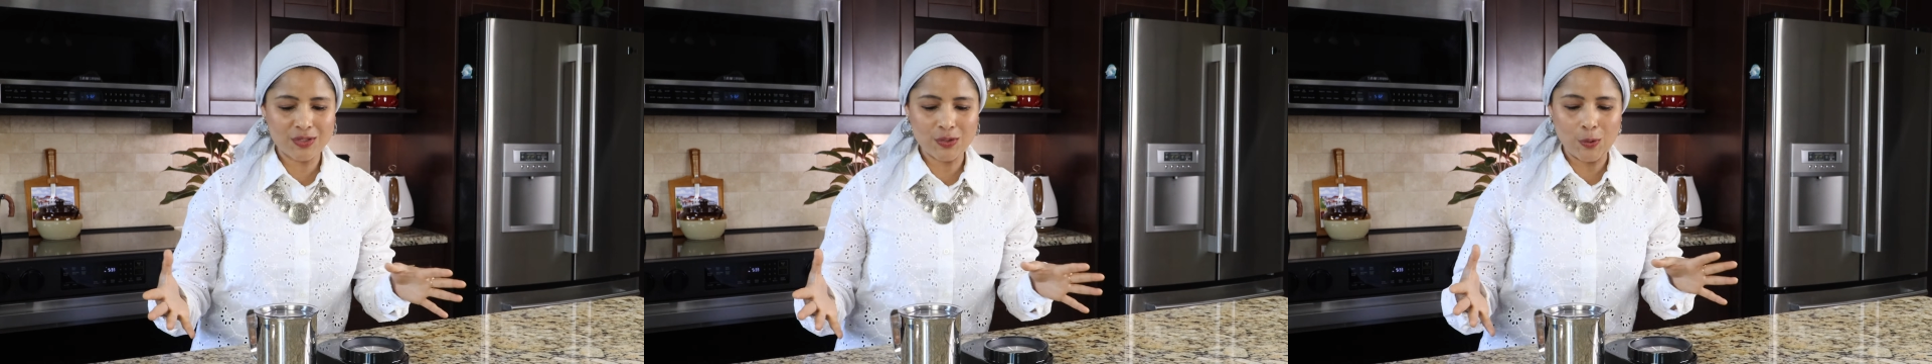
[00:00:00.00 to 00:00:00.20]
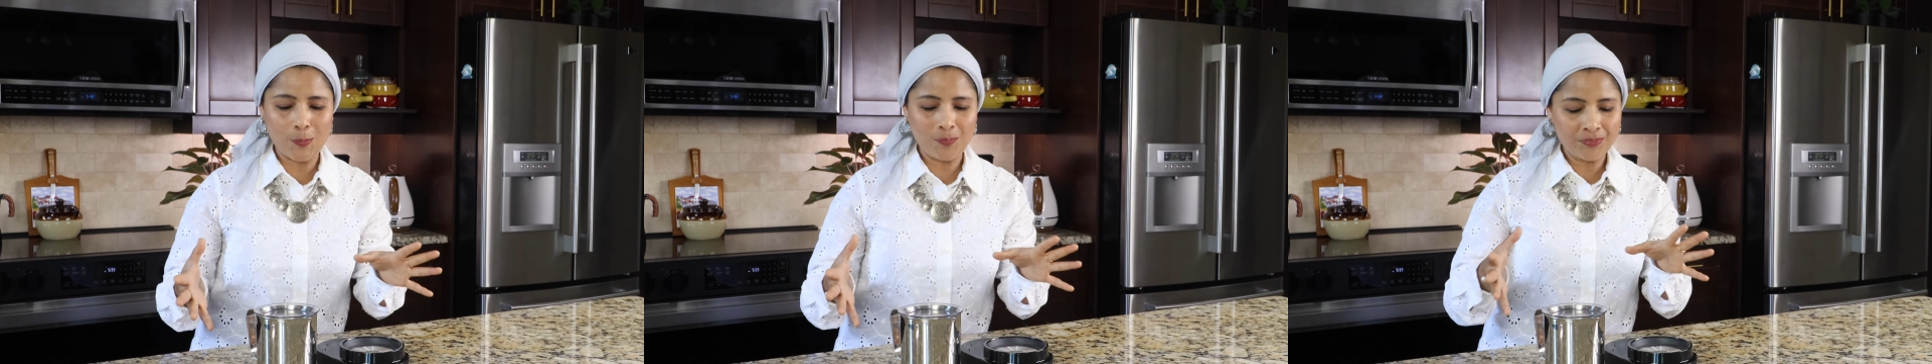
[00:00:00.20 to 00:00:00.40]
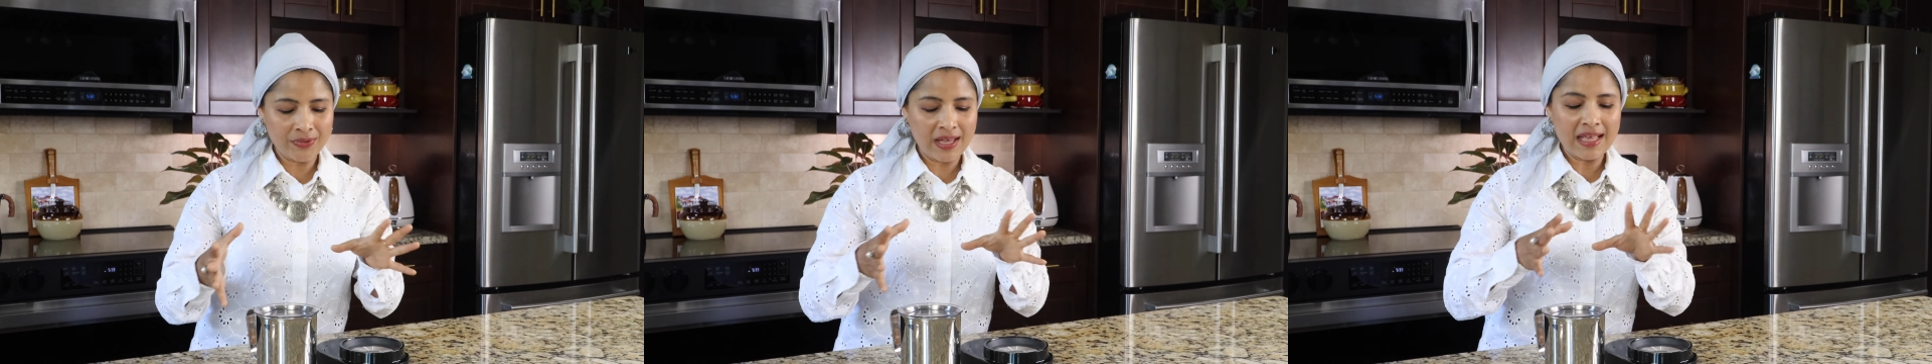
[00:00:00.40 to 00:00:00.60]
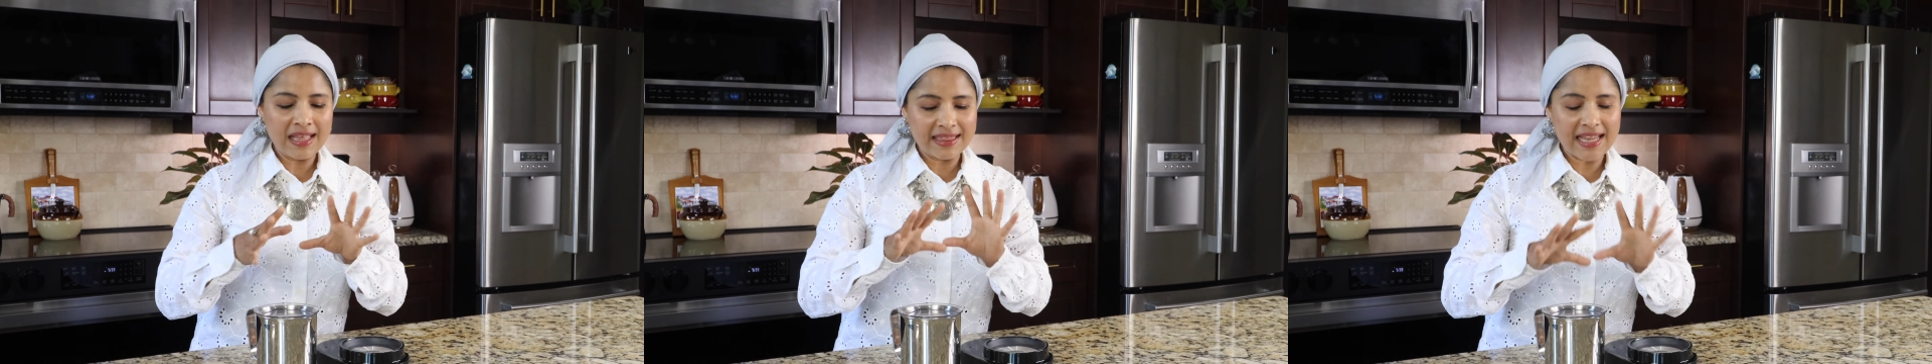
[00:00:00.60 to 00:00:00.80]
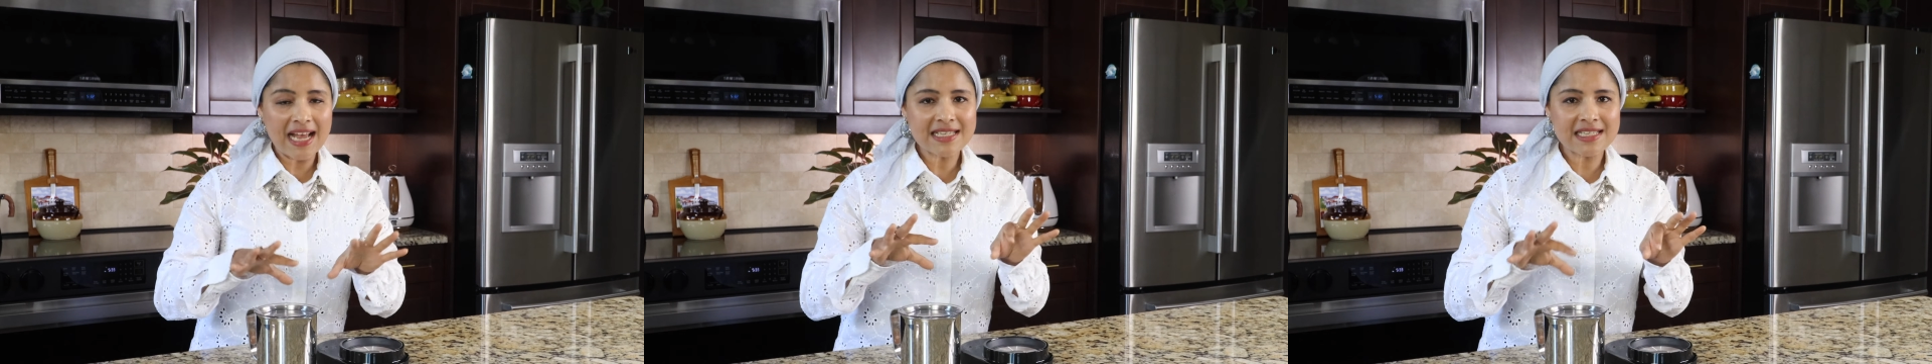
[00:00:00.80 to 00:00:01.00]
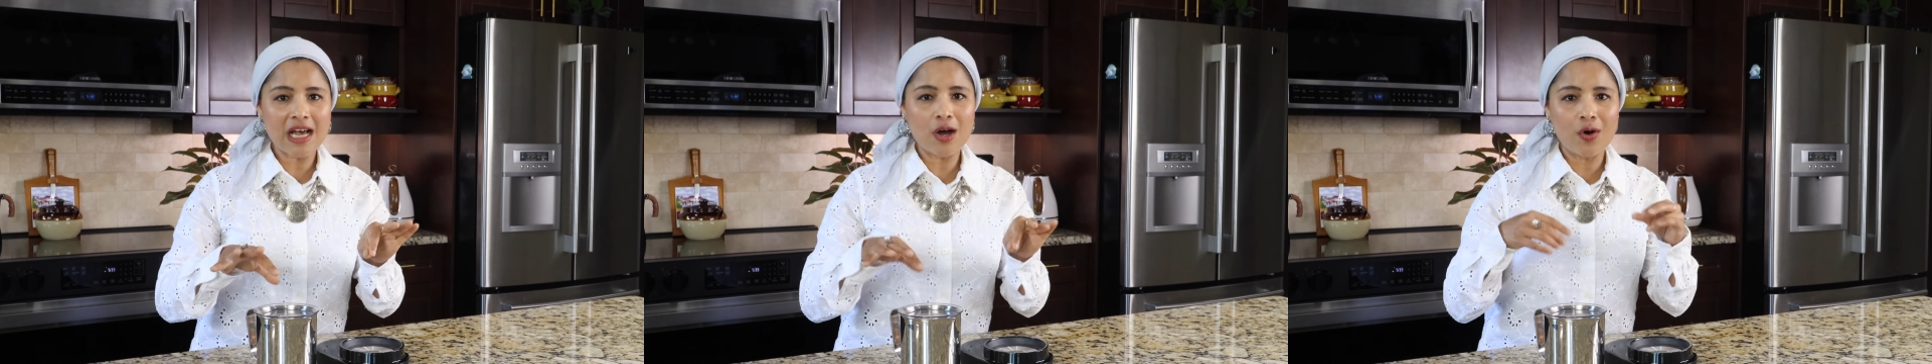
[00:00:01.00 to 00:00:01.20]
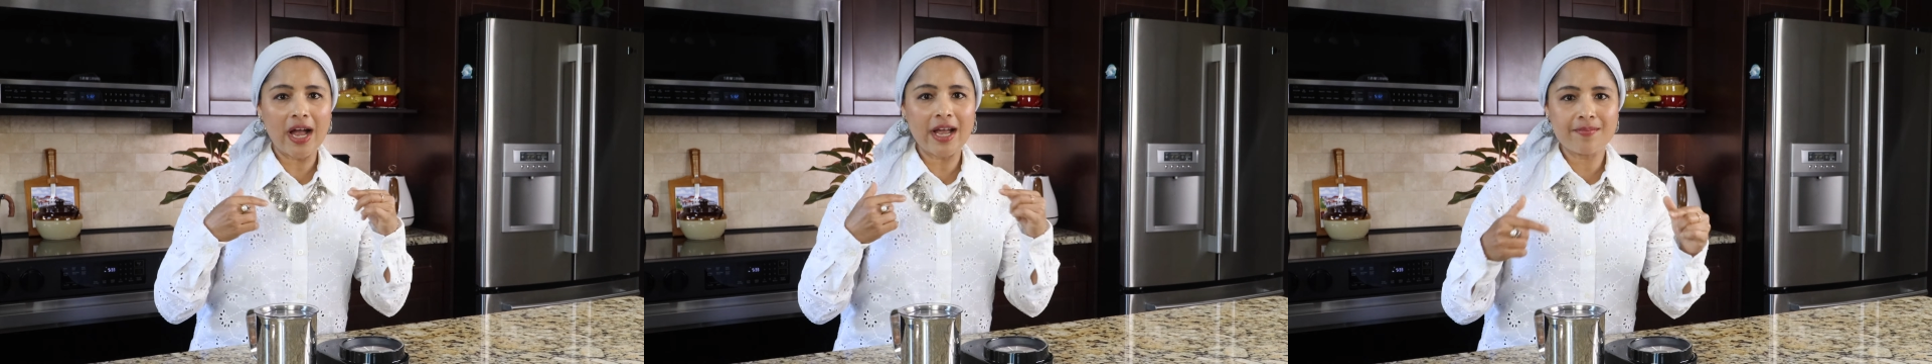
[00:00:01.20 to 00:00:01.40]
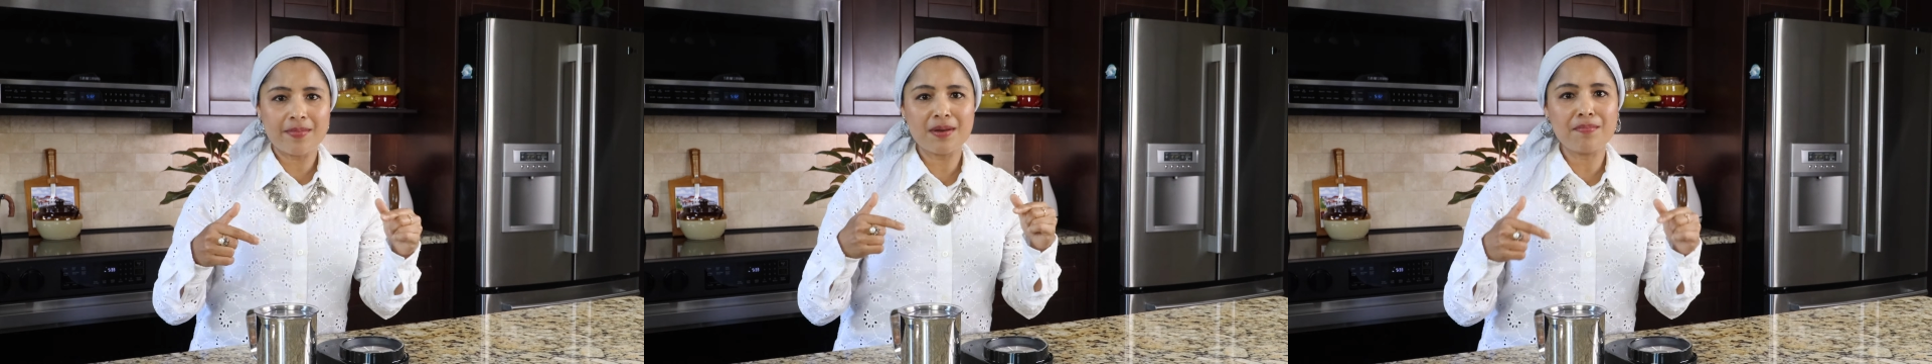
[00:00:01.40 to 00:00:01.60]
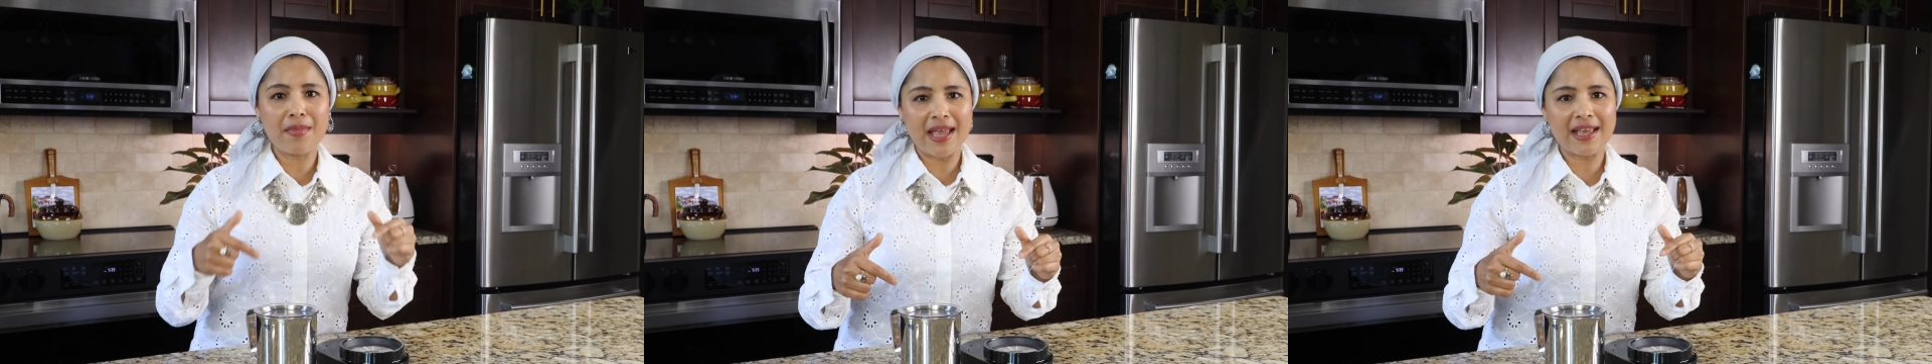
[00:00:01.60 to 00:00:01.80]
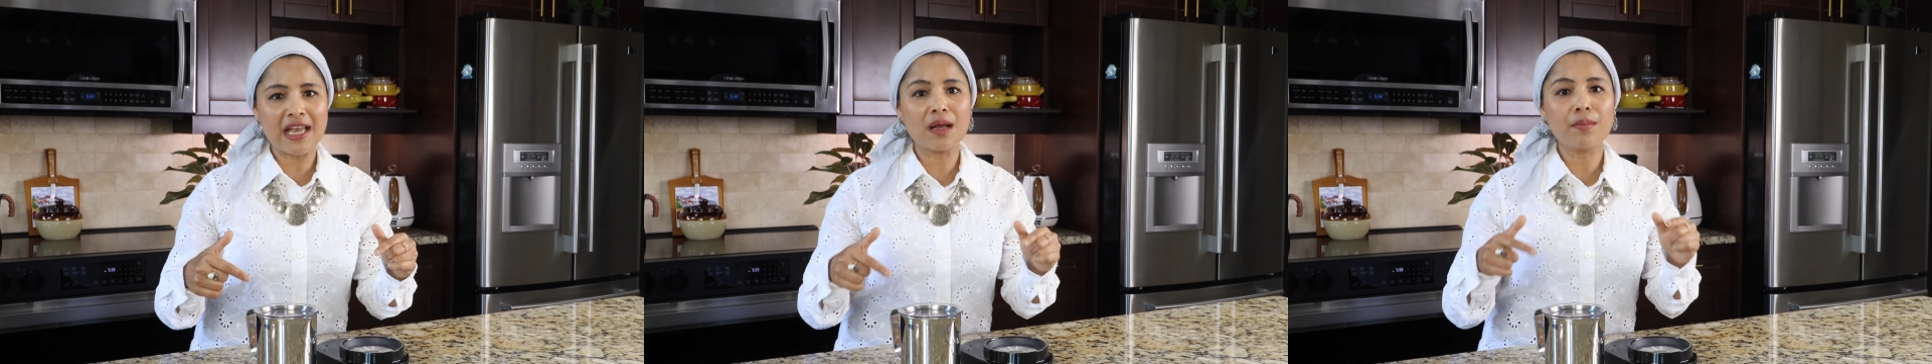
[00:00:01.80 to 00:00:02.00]
So that's how I've been
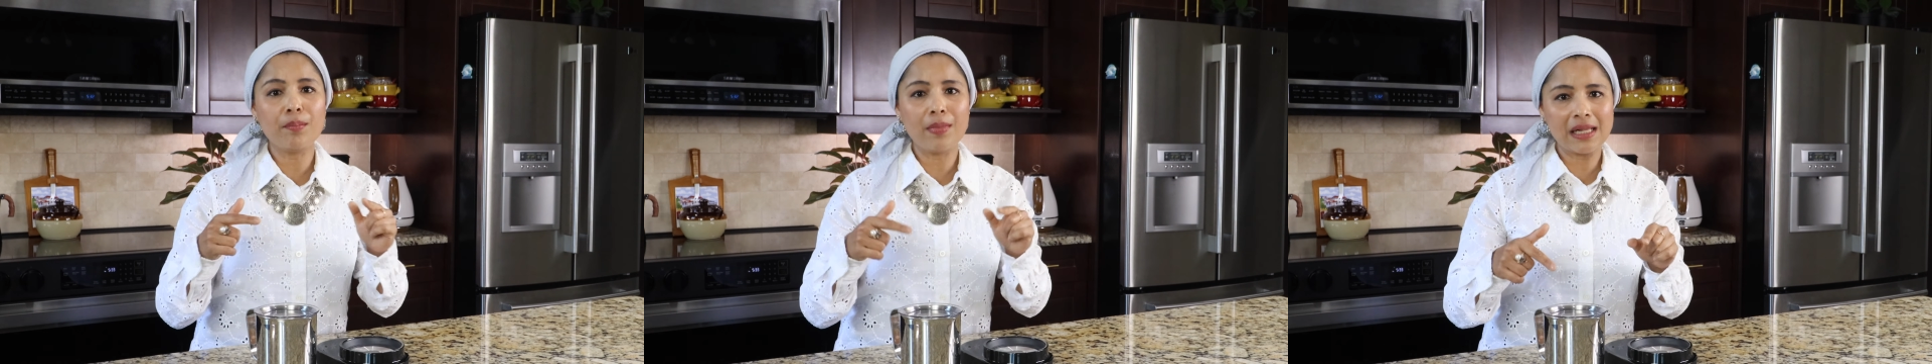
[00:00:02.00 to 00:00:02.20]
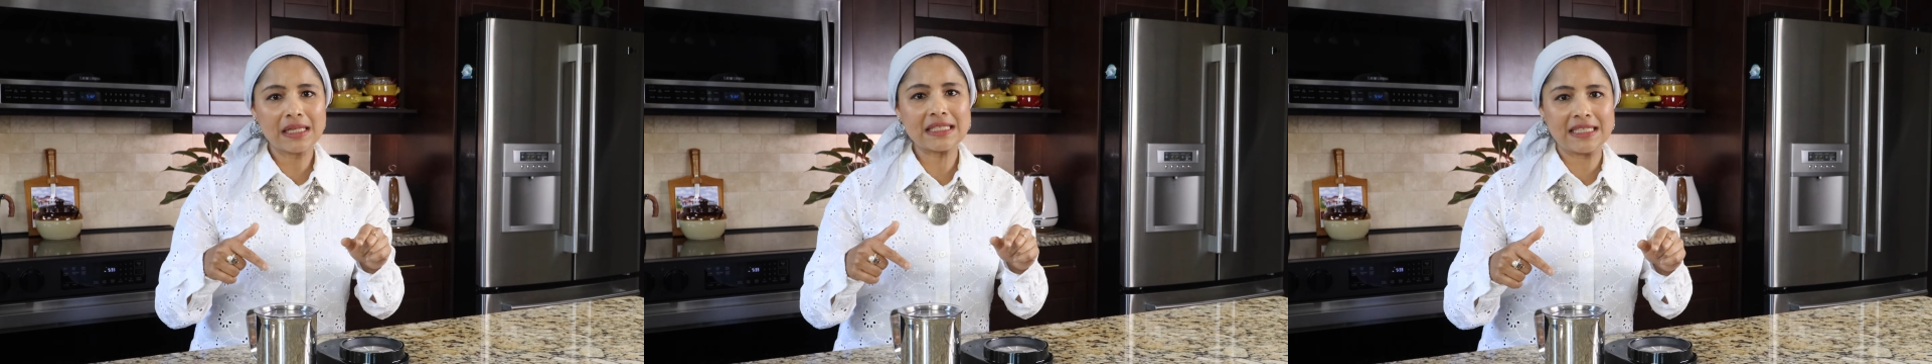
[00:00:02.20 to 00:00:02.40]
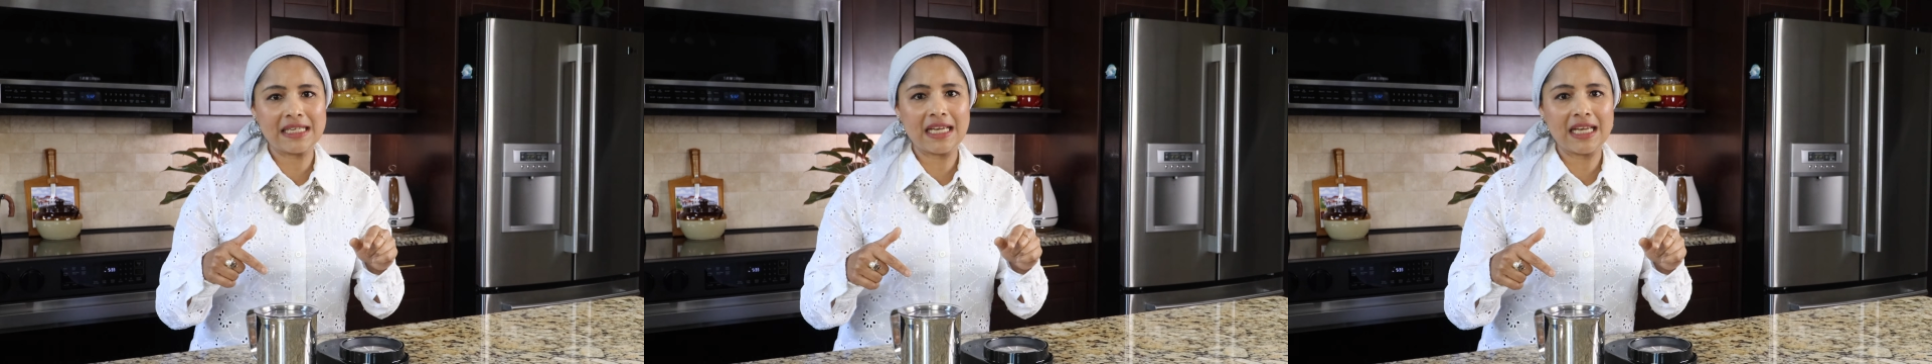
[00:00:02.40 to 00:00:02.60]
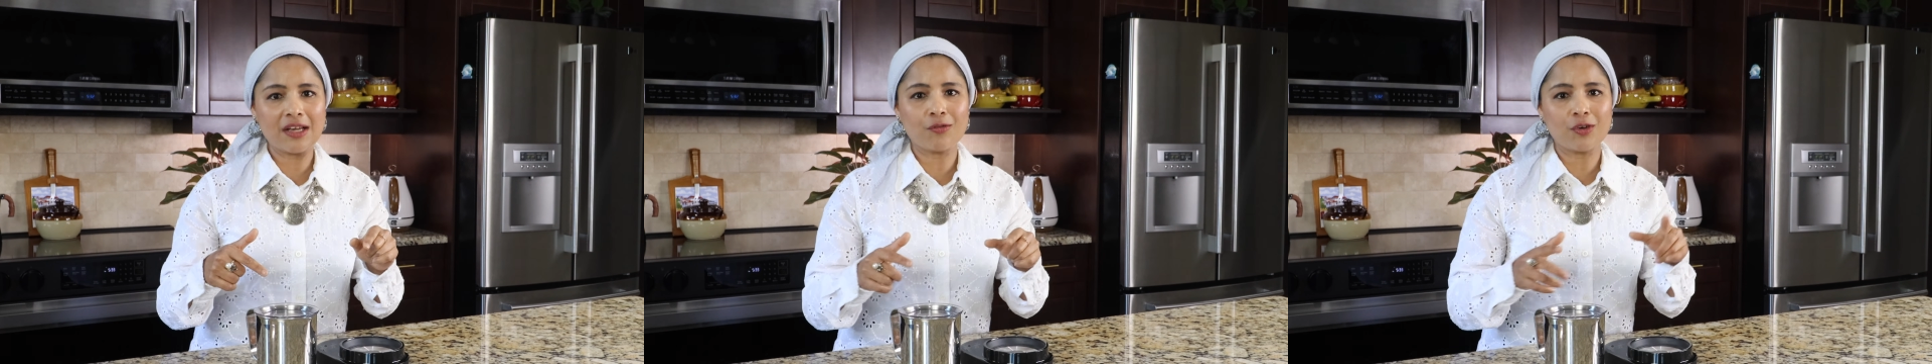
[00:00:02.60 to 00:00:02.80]
making milk tea